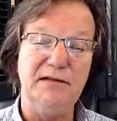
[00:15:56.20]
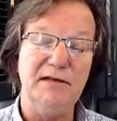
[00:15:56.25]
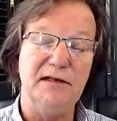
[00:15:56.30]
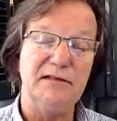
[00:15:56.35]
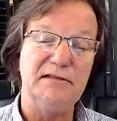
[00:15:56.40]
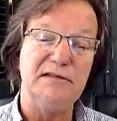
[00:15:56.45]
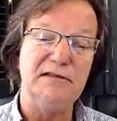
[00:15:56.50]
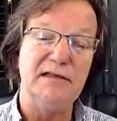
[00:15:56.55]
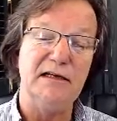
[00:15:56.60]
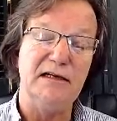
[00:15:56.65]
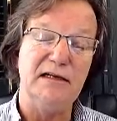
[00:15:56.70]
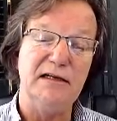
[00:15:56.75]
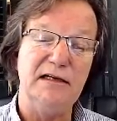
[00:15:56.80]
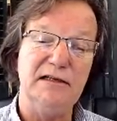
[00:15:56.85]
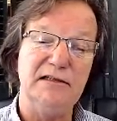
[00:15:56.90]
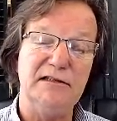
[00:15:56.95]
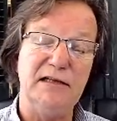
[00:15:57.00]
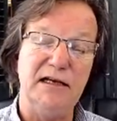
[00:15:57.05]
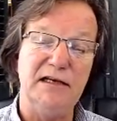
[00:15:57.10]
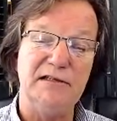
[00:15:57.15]
that uh,
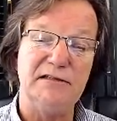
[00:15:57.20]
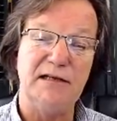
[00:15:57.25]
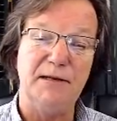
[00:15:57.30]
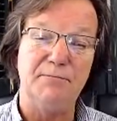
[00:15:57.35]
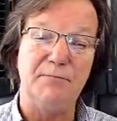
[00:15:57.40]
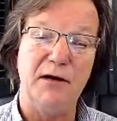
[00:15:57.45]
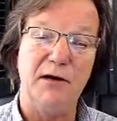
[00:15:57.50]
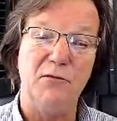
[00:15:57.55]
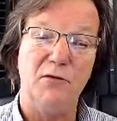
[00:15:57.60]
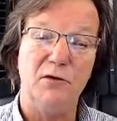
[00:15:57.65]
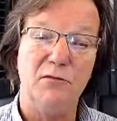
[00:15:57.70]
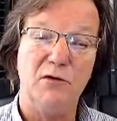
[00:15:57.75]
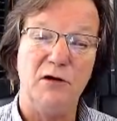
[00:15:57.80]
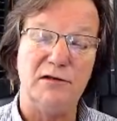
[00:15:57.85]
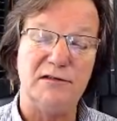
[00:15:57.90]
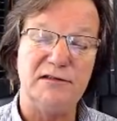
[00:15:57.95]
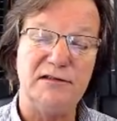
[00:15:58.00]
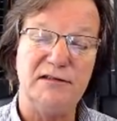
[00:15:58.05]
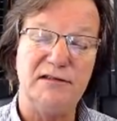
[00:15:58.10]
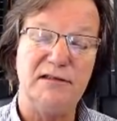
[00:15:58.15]
is is up by
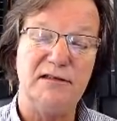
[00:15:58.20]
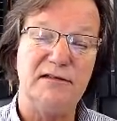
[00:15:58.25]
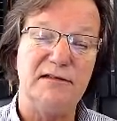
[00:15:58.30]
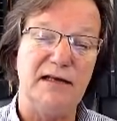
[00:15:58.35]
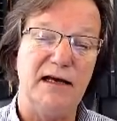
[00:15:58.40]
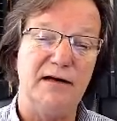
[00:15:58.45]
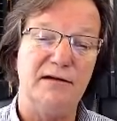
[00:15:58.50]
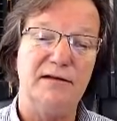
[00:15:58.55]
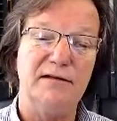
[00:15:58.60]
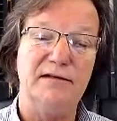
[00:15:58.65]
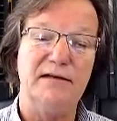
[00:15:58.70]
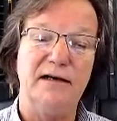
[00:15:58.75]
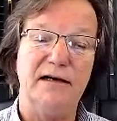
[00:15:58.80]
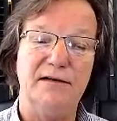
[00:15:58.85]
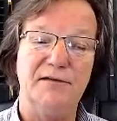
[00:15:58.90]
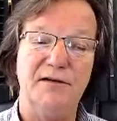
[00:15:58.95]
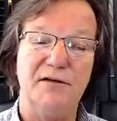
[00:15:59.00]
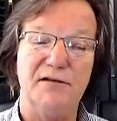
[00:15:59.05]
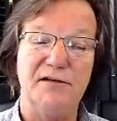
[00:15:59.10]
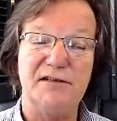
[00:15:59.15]
Wobust down in
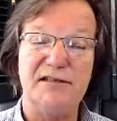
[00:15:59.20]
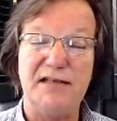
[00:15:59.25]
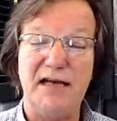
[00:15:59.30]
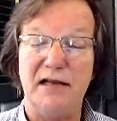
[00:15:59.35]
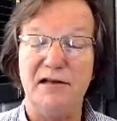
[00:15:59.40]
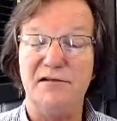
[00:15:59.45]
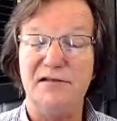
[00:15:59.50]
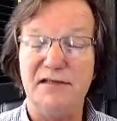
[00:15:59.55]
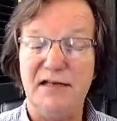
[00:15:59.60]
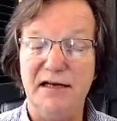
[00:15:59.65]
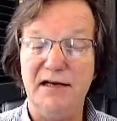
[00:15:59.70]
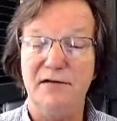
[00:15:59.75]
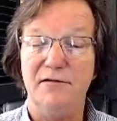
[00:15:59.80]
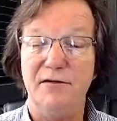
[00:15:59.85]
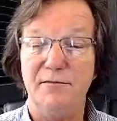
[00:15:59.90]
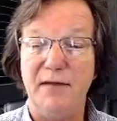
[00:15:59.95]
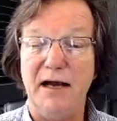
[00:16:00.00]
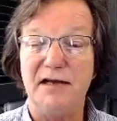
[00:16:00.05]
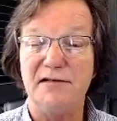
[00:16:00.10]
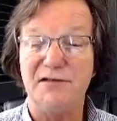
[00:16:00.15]
there are sellers here
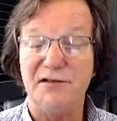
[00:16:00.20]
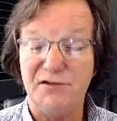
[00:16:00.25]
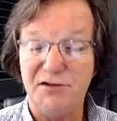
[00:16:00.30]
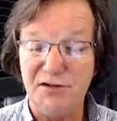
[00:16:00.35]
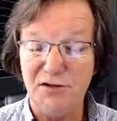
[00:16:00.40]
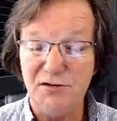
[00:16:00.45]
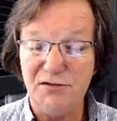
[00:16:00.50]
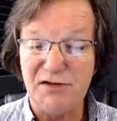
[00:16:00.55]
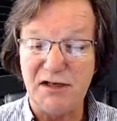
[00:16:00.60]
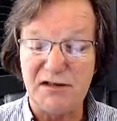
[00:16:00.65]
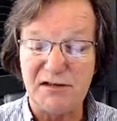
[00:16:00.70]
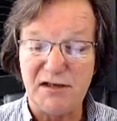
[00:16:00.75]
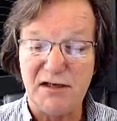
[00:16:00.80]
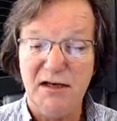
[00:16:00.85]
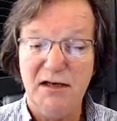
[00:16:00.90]
in Massachusetts,